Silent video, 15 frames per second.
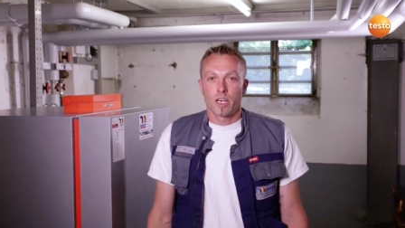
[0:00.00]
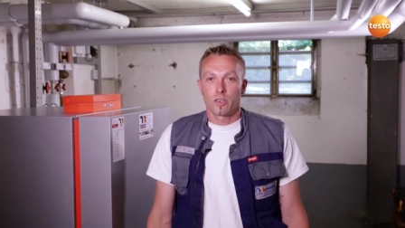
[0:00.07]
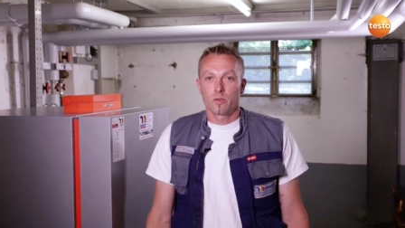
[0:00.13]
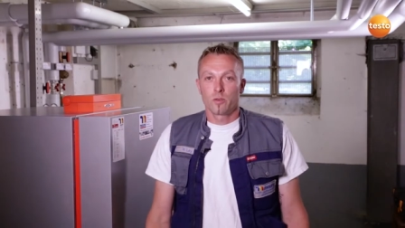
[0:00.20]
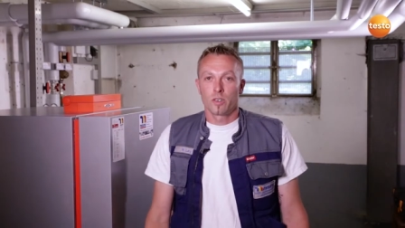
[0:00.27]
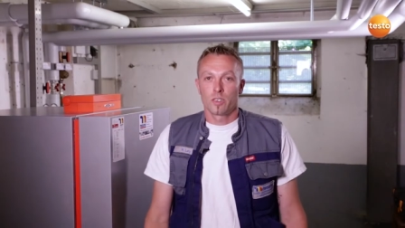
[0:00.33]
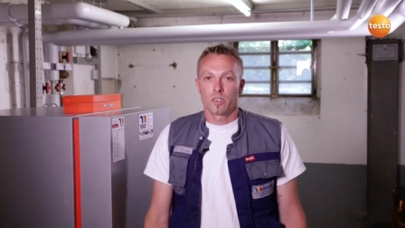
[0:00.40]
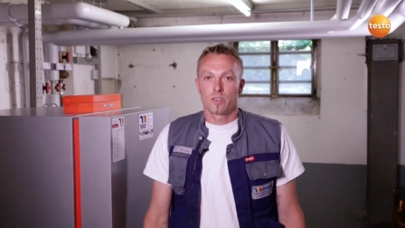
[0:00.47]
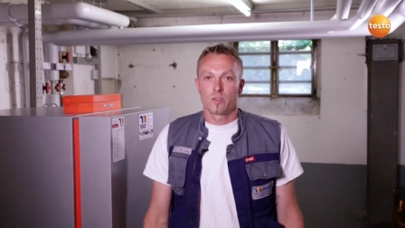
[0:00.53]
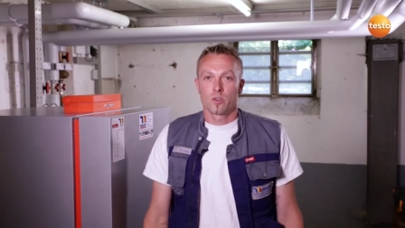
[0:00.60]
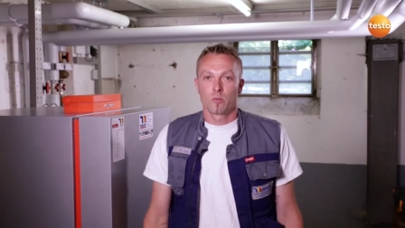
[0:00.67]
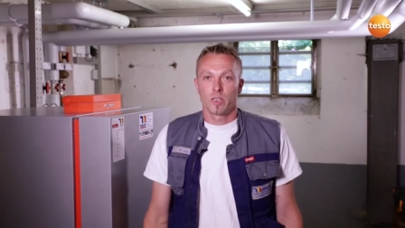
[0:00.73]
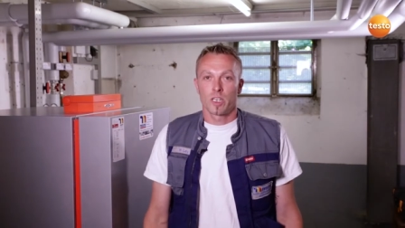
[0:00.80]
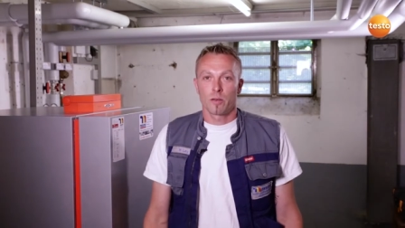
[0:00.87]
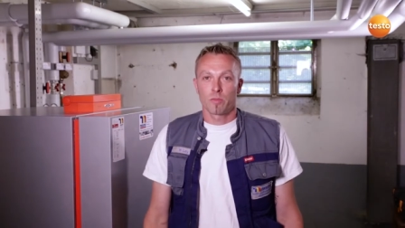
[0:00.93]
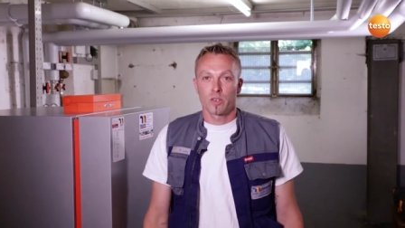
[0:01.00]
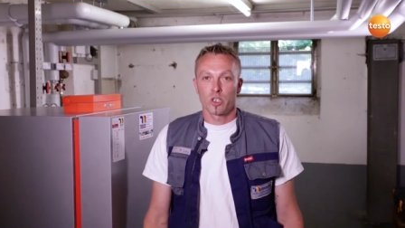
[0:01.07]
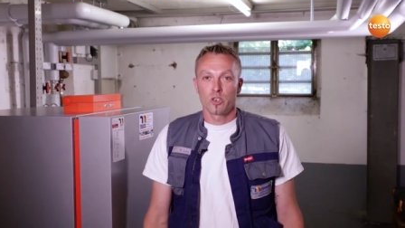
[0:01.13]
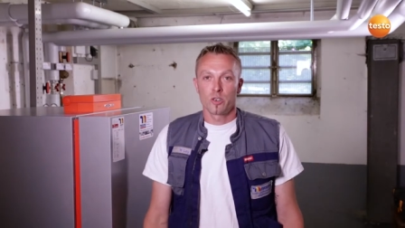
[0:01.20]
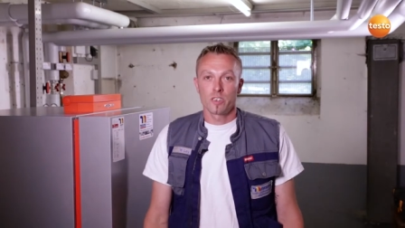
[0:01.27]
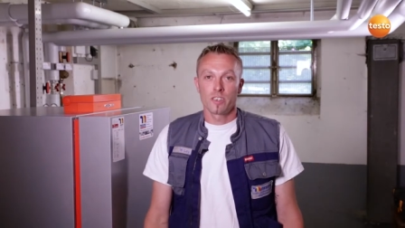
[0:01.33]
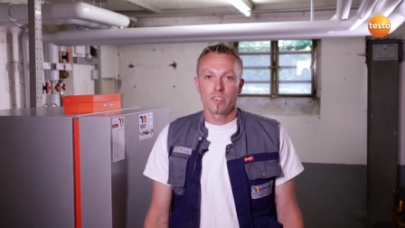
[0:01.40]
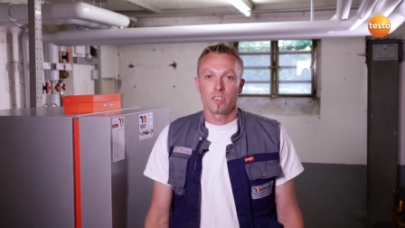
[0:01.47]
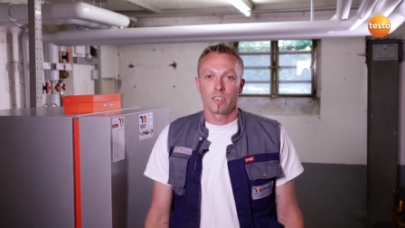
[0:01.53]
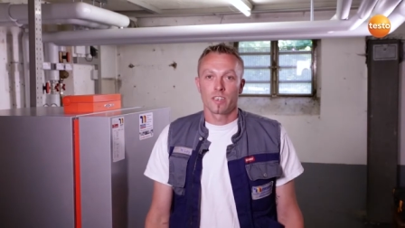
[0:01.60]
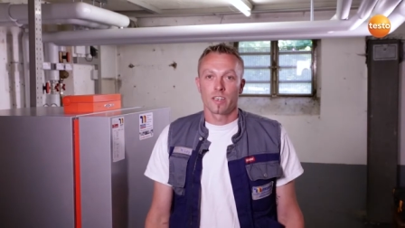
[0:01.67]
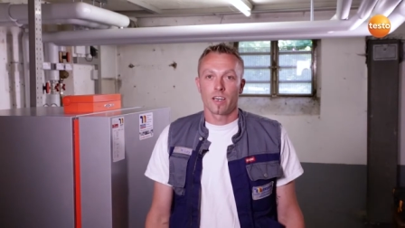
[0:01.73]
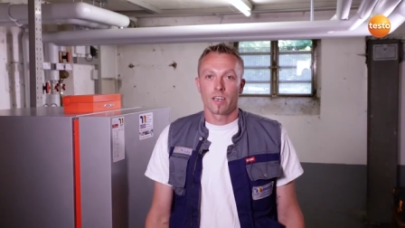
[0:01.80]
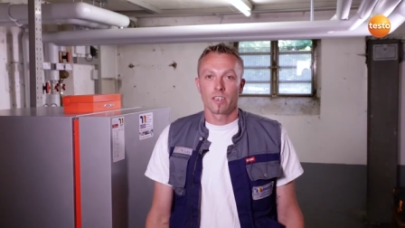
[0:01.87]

Servicing is now finished.